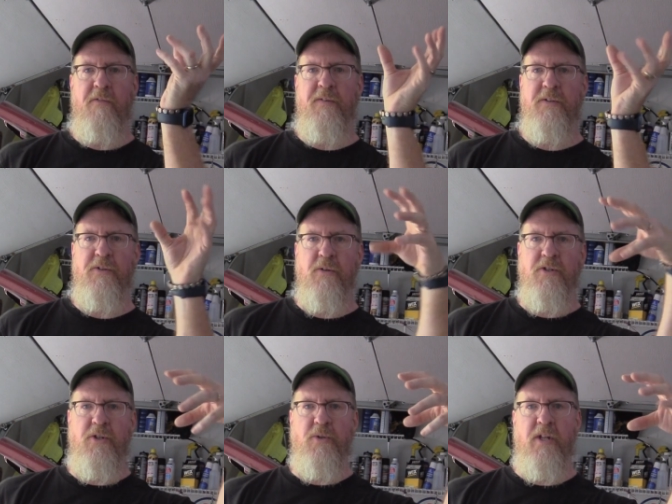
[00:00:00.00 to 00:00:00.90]
filter
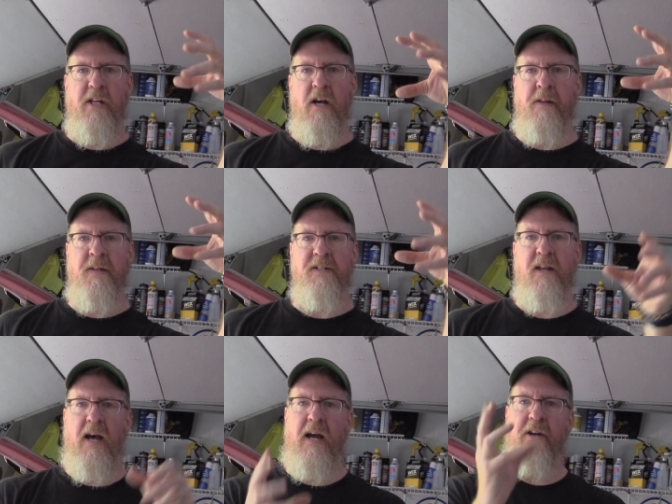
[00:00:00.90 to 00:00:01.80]
is usually on the
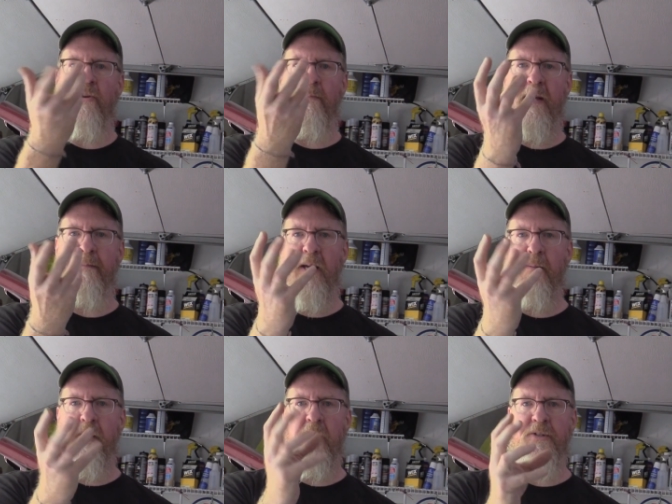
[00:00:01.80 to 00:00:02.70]
side. You may be
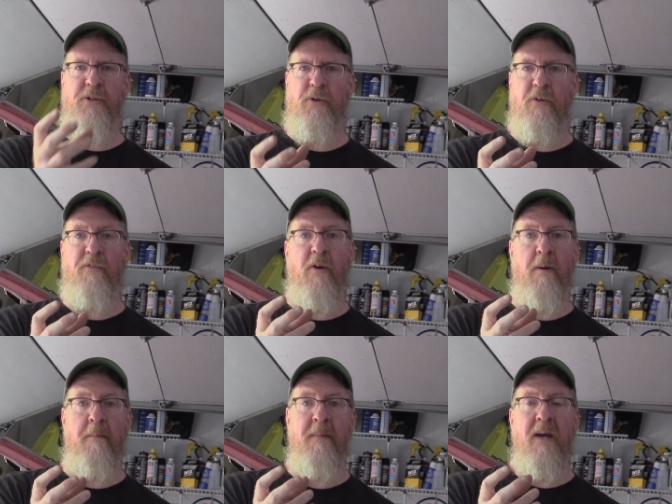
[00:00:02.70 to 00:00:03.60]
able to unscrew it
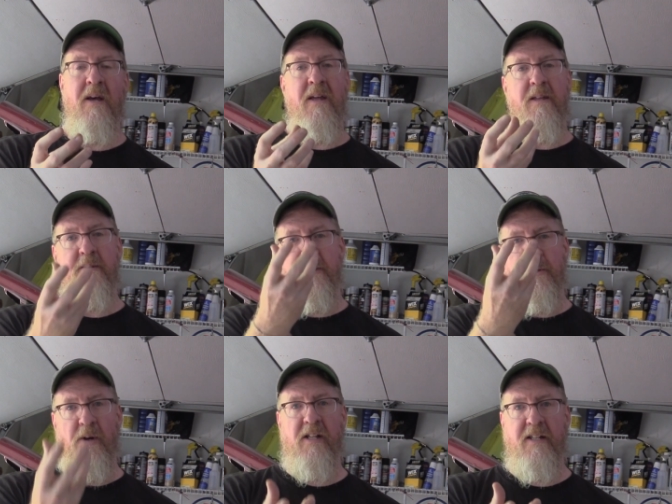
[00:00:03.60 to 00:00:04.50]
from
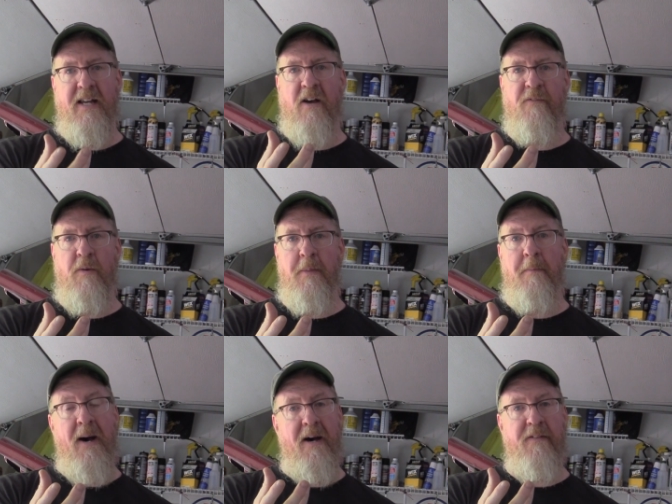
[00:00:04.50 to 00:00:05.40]
directly down from the,
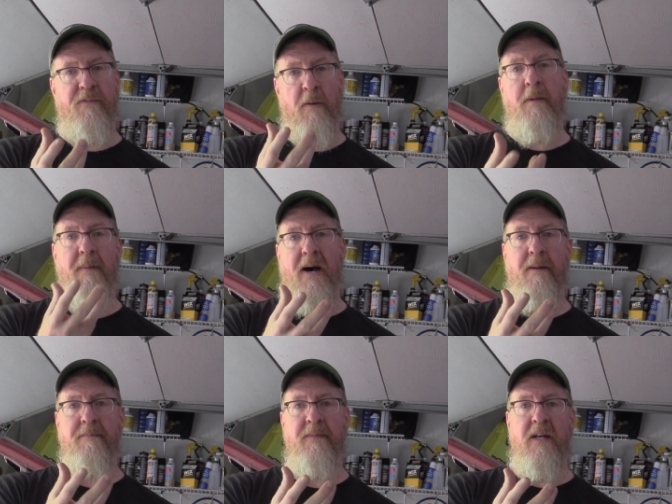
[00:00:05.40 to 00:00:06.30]
bo from the
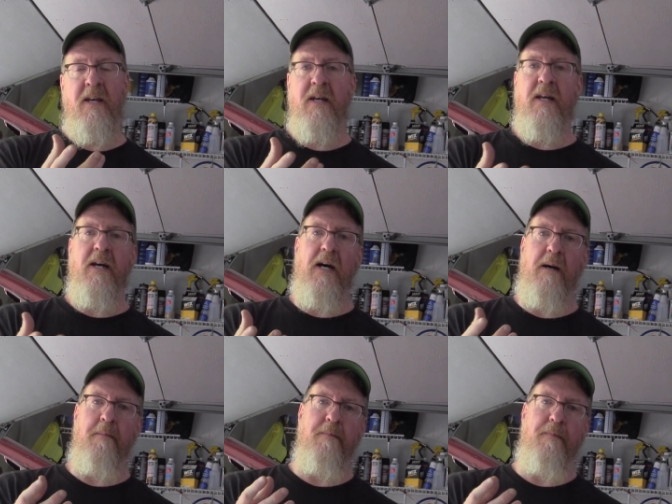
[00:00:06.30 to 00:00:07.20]
bottom.
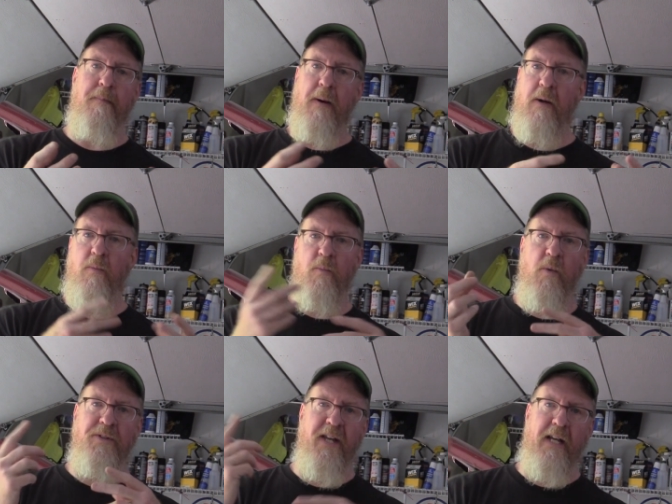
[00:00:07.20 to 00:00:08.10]
Um, but
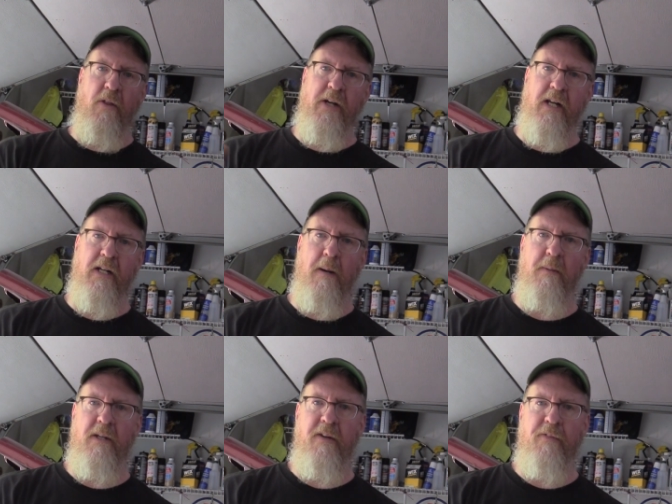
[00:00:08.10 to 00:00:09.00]
we'll take a look at a
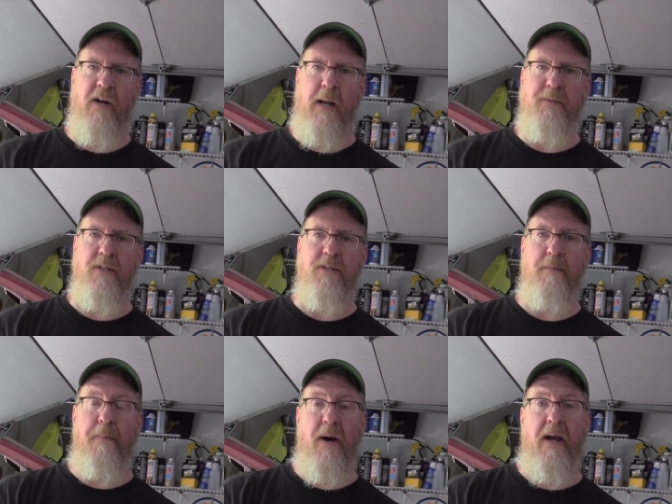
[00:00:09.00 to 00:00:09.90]
couple of different options.
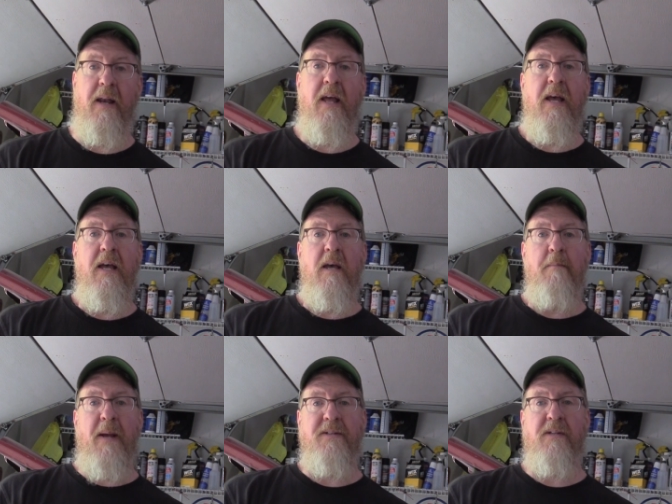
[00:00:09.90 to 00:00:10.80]
But
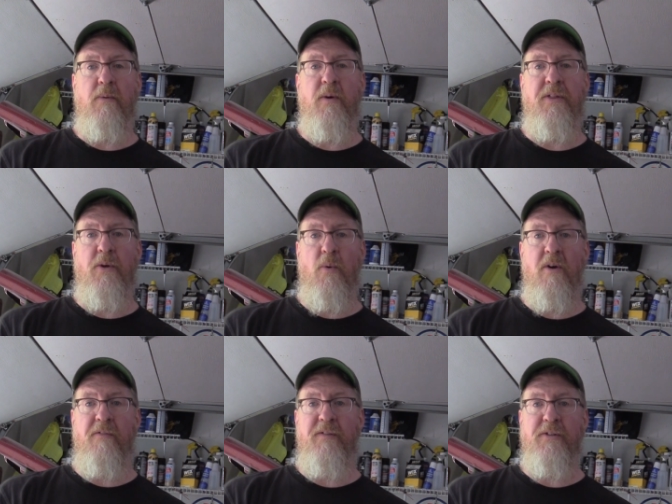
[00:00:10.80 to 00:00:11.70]
basically with the
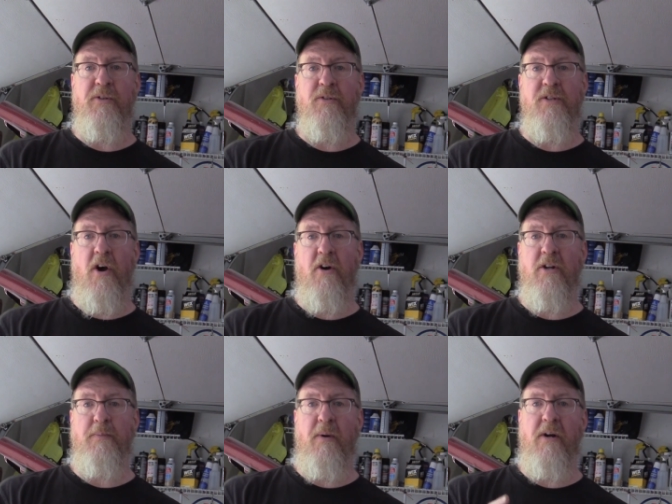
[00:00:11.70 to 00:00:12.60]
oil filters, the
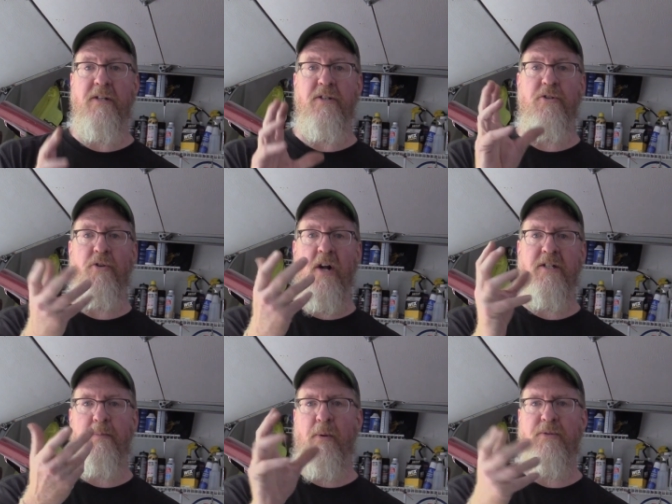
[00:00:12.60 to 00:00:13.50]
hardest part is, is you're
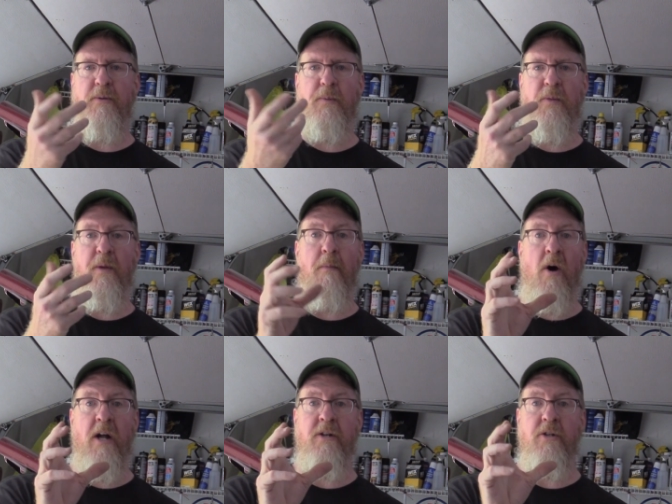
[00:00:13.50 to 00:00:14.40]
not supposed to put them
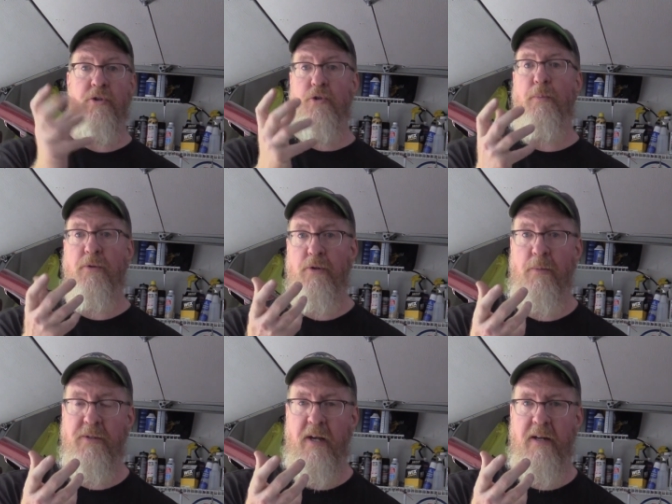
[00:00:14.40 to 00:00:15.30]
on super,
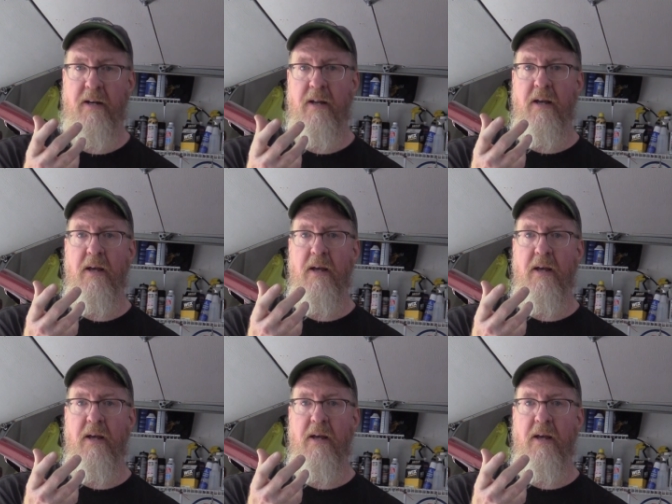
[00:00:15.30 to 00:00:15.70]
super tight,